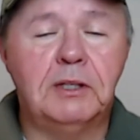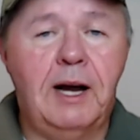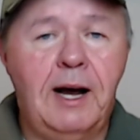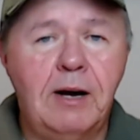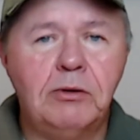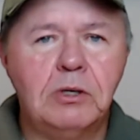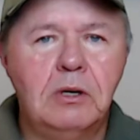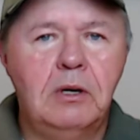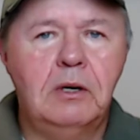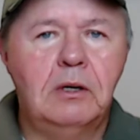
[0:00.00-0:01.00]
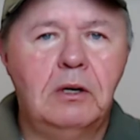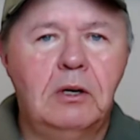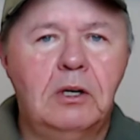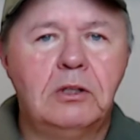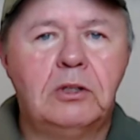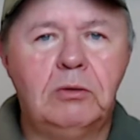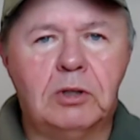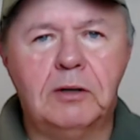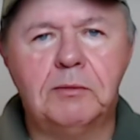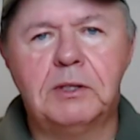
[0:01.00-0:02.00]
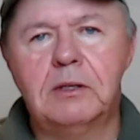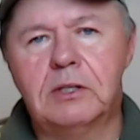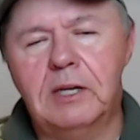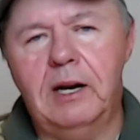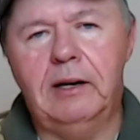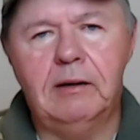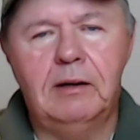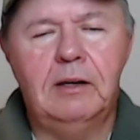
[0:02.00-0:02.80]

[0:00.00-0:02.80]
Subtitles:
in the House, 2 terms in the Senate.